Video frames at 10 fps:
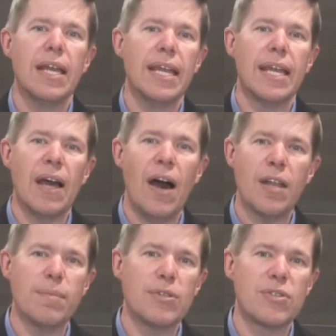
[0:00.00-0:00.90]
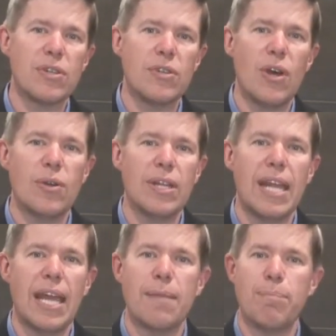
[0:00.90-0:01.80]
Economists
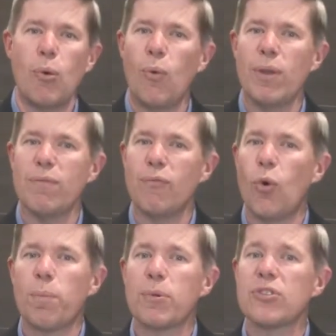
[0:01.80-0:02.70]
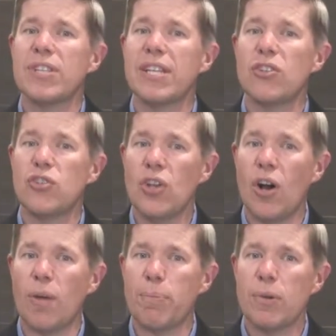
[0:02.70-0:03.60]
noted a 0.4%
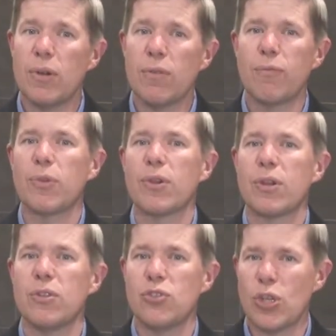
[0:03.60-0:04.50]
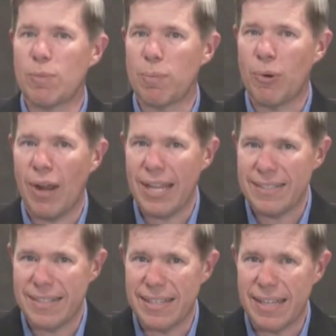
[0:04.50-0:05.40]
jump for the Consumer
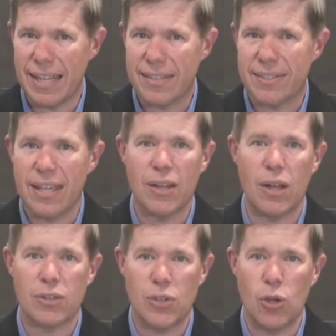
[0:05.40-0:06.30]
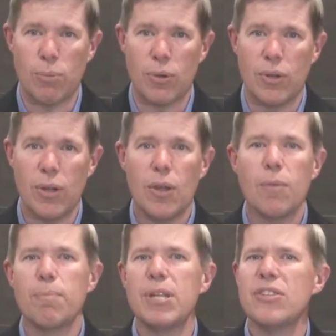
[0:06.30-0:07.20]
Price Index in October,
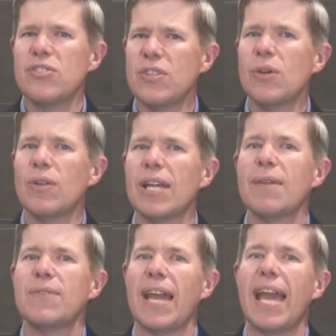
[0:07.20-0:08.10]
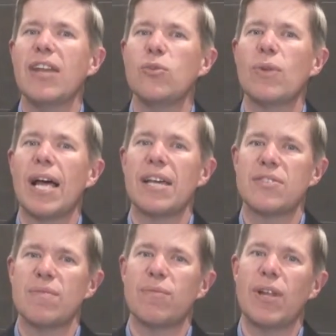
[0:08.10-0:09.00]
but it still left
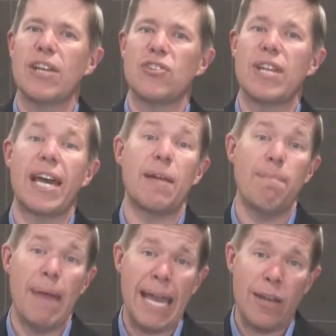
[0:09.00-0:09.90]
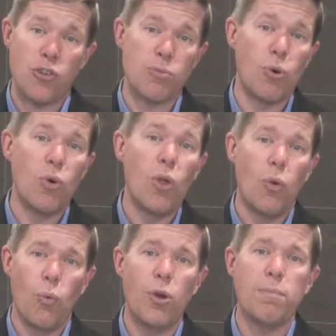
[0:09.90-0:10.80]
annualized inflation at a manageable
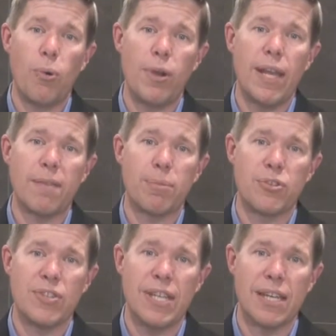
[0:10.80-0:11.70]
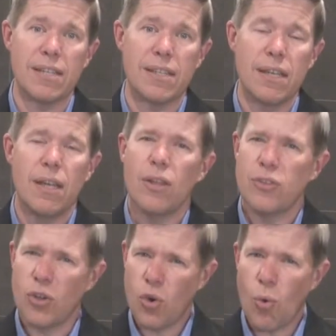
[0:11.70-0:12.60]
1.8%.
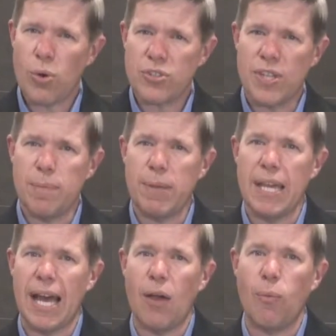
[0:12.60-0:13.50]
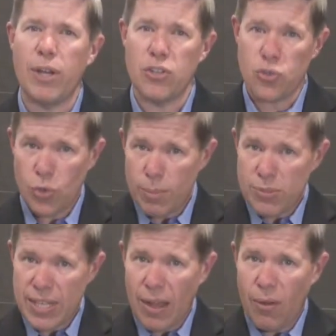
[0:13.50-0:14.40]
The core CPI, which
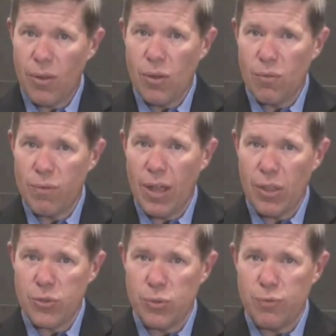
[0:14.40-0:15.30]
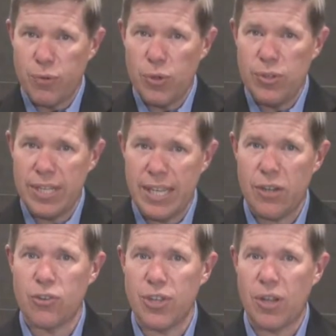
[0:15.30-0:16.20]
strips out volatile food and
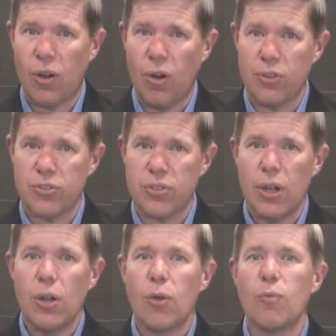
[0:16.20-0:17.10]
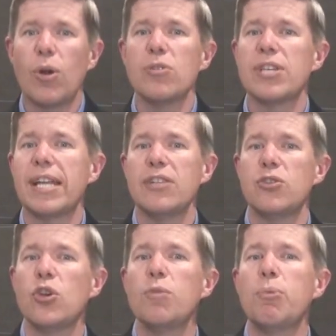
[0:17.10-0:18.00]
energy costs, rose at a
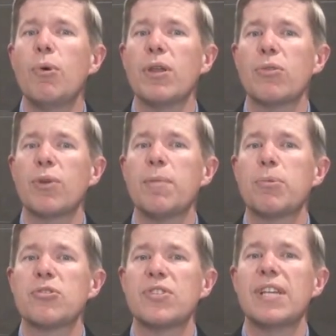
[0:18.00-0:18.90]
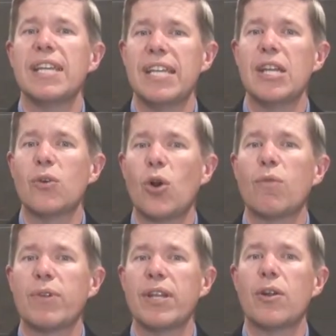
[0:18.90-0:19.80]
2.3%
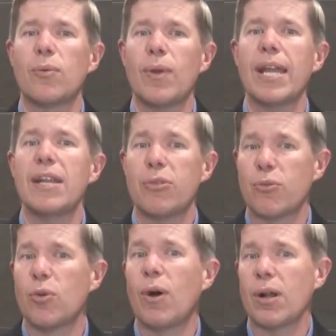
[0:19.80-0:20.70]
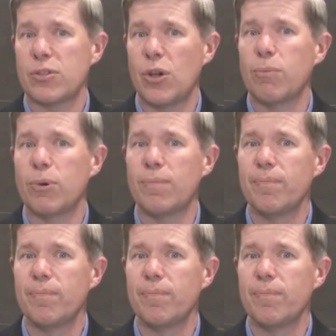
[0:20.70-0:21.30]
year-over-year rate through October.